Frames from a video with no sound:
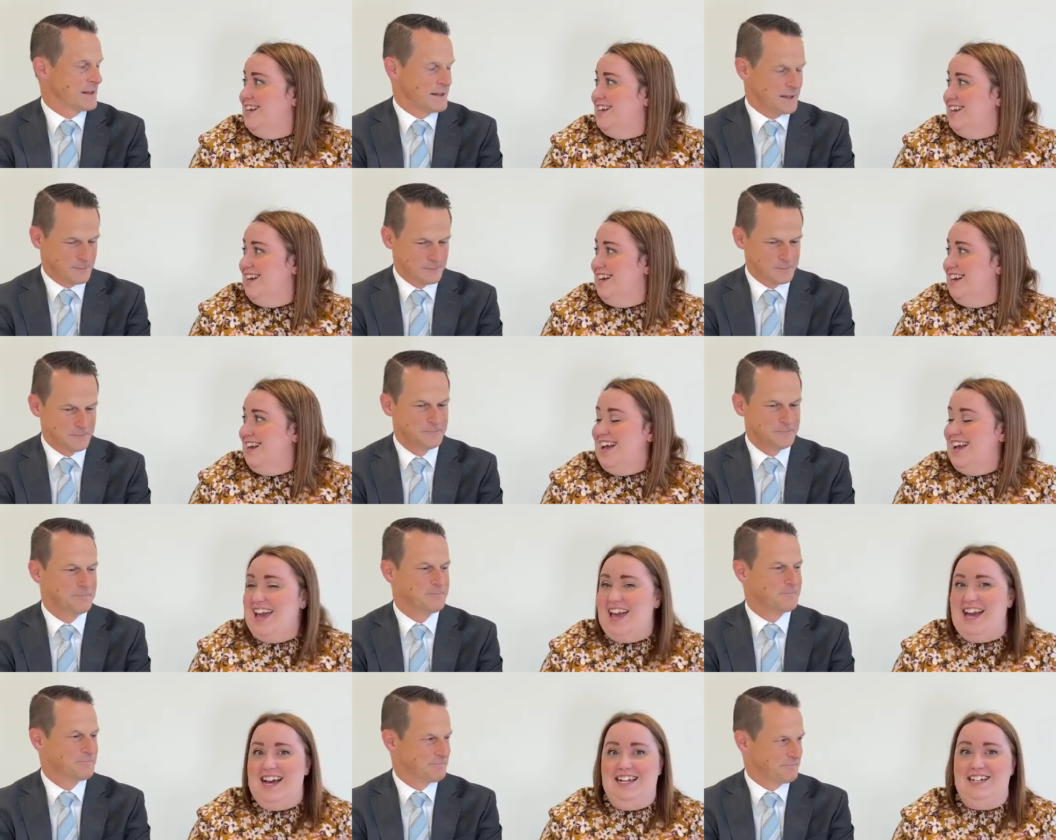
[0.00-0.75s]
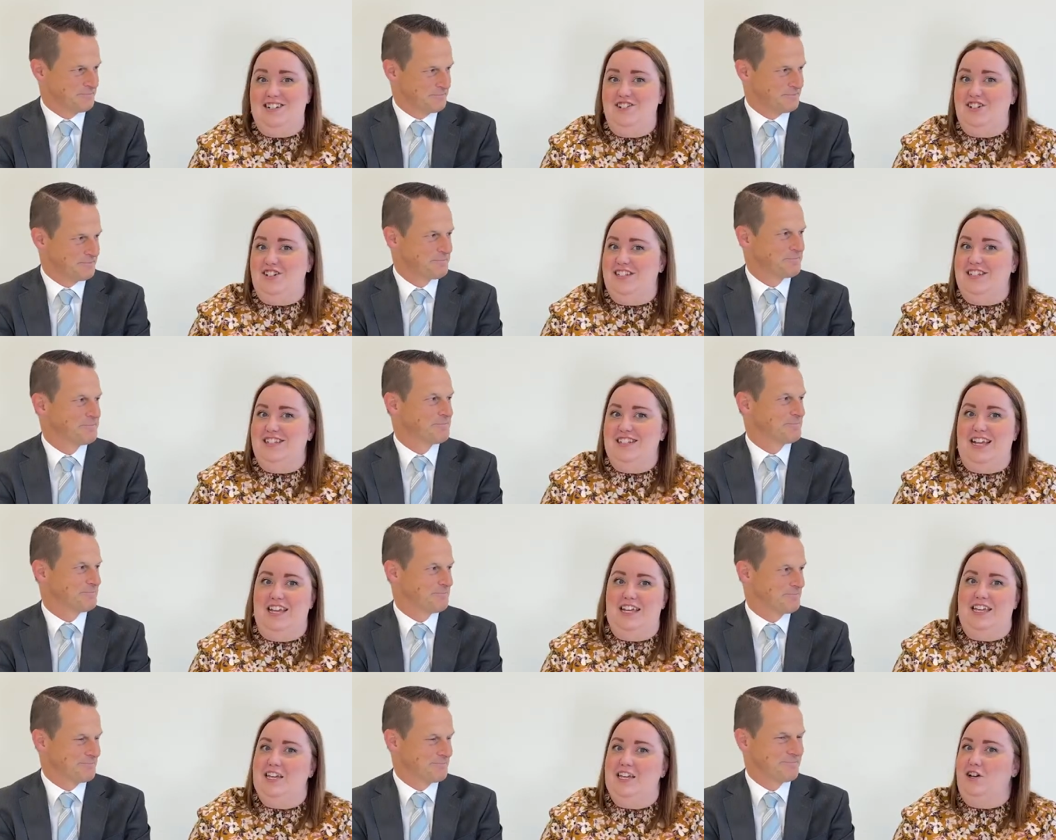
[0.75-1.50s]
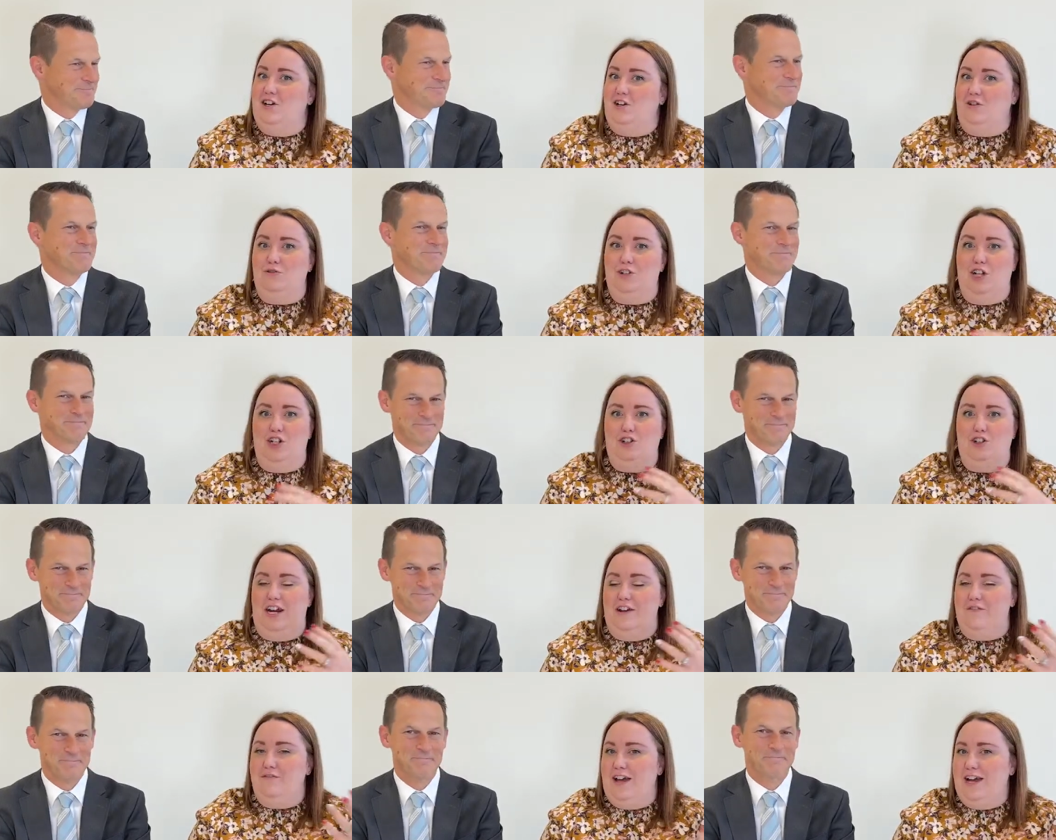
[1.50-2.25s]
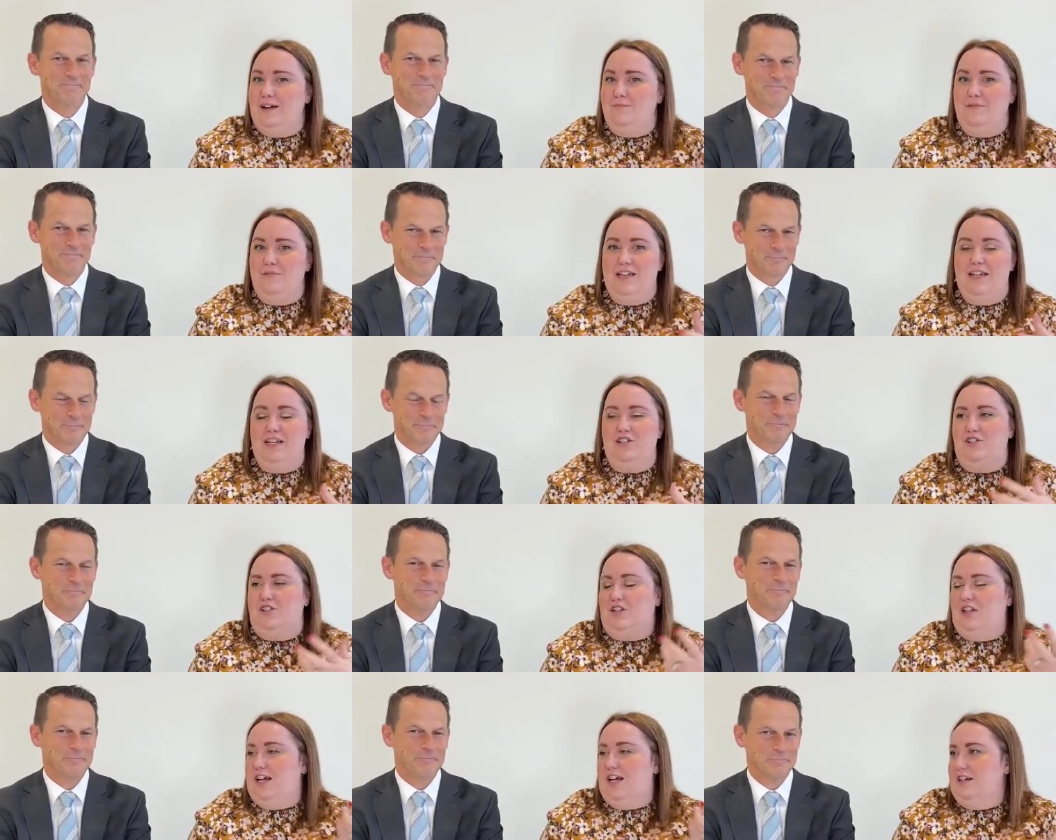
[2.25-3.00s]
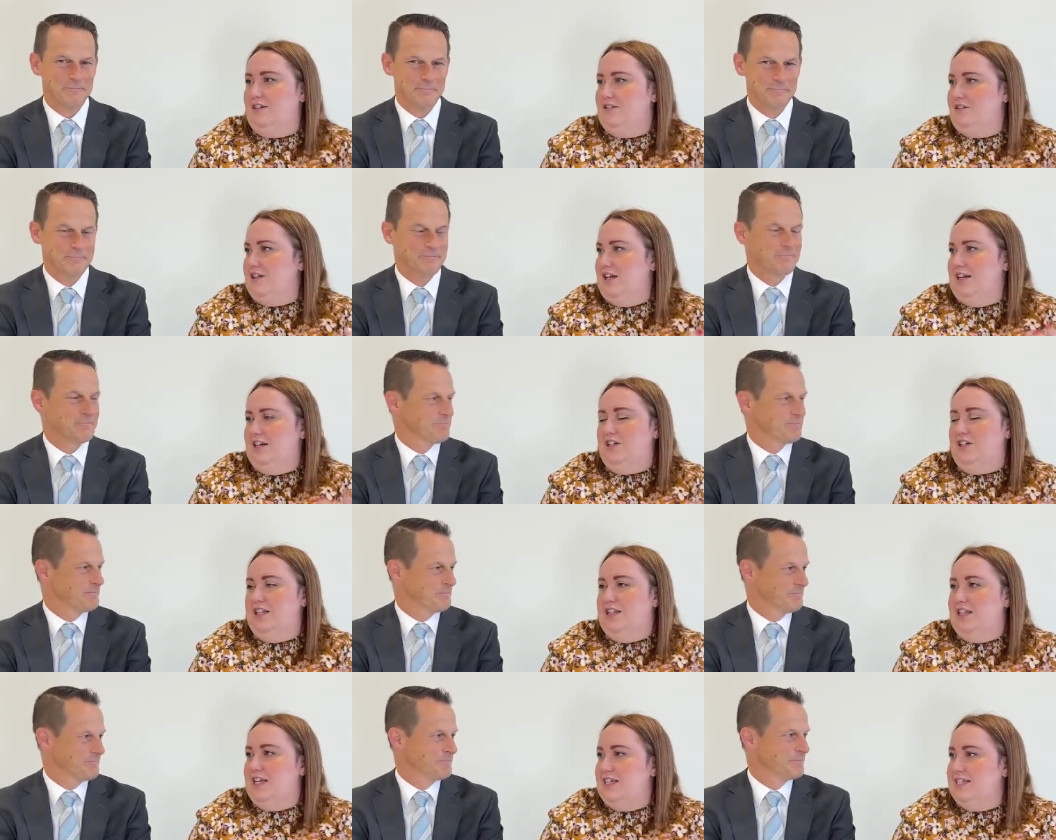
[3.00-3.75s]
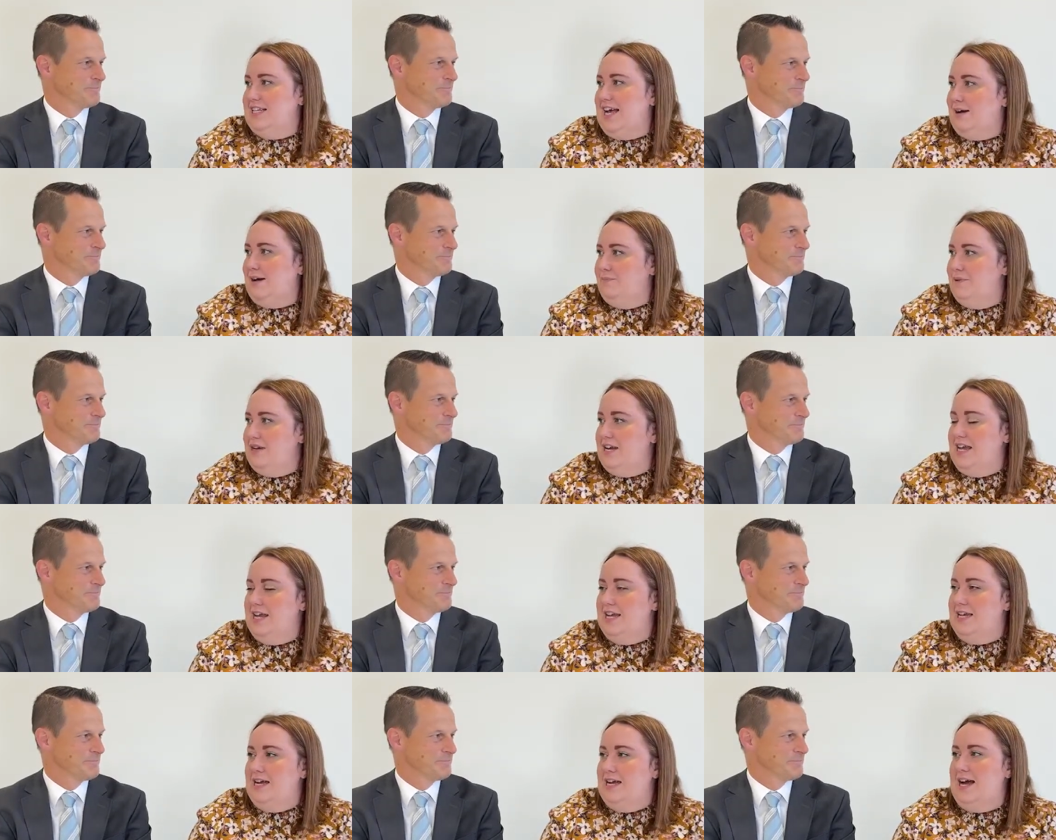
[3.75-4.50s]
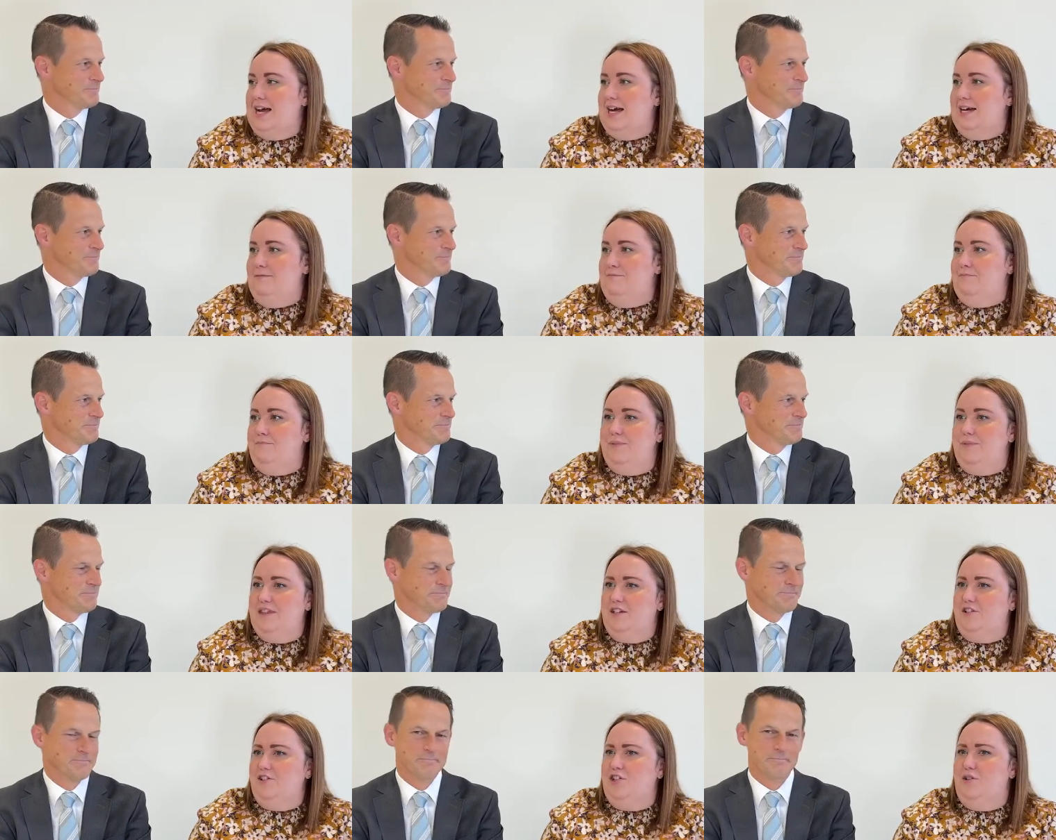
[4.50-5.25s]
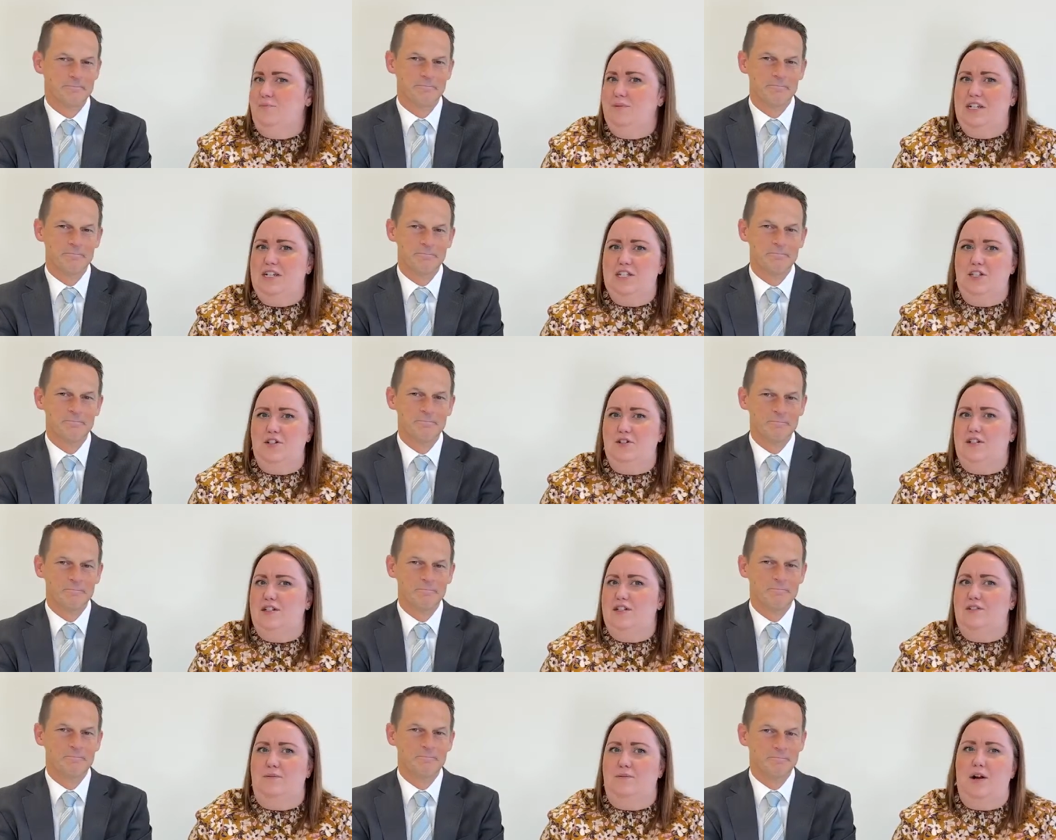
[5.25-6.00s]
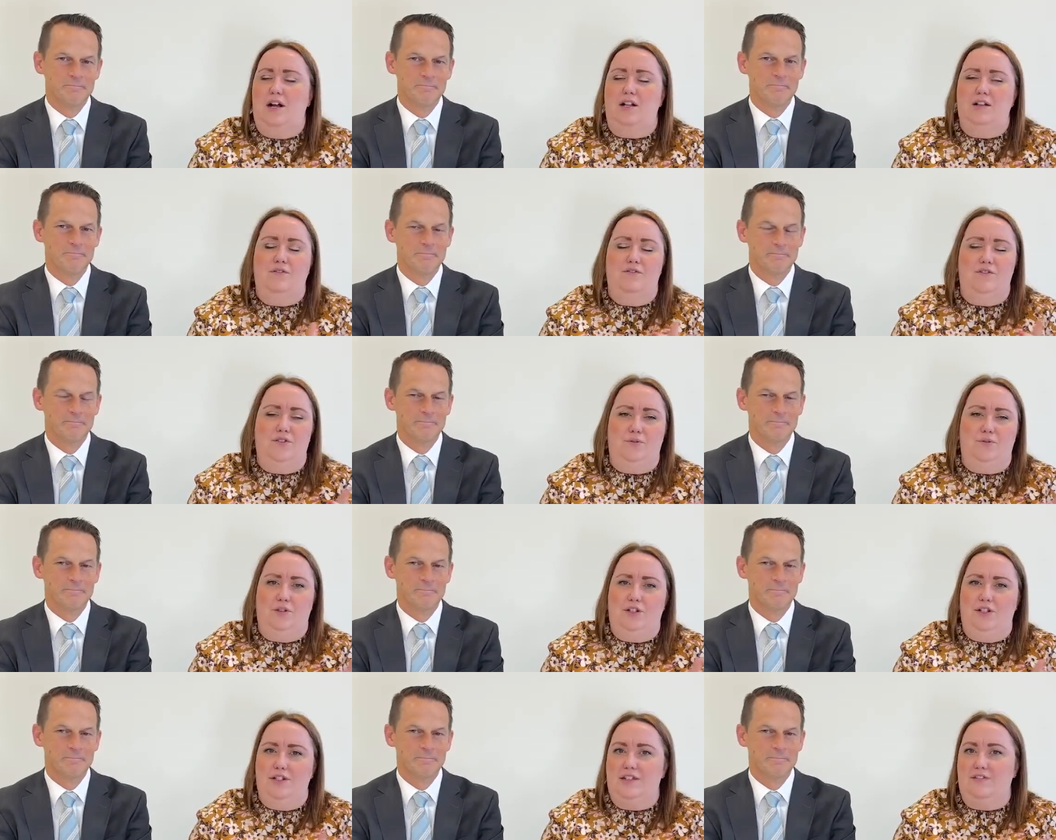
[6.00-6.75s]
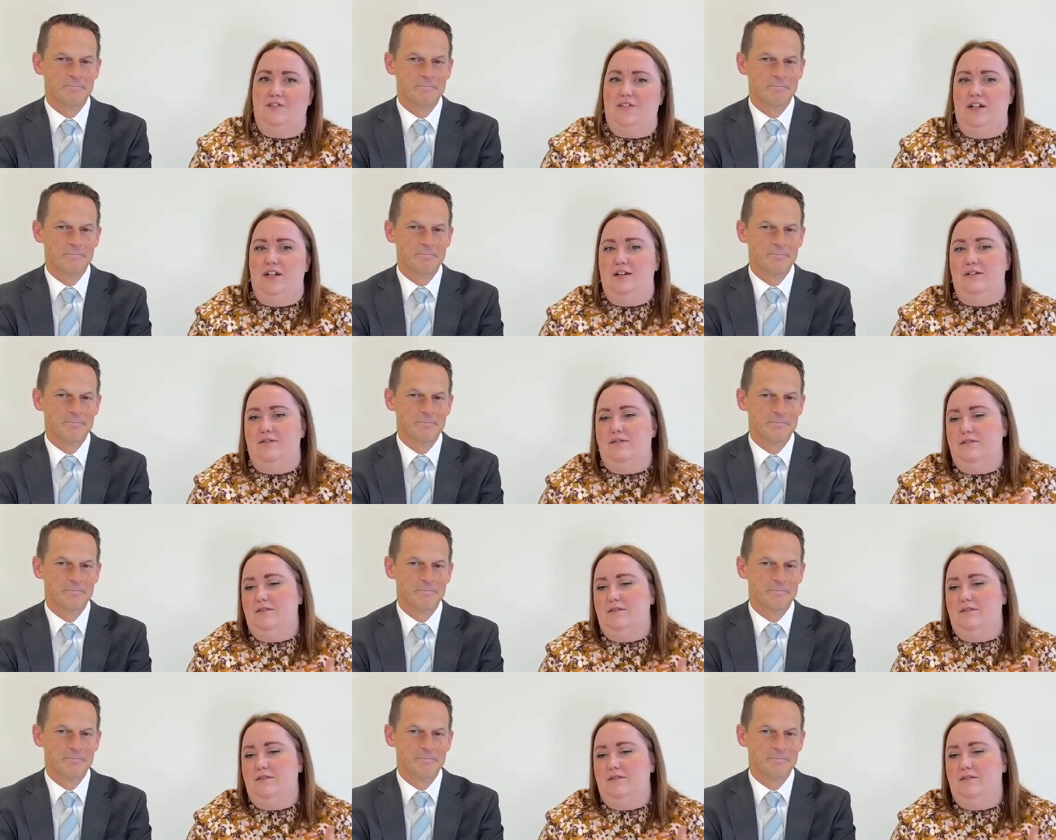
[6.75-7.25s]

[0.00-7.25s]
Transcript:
Speaker 1: Yep. And just like you know, great family, a lot of, a lot of good things happening. Um, but there's so many students from all over the world, different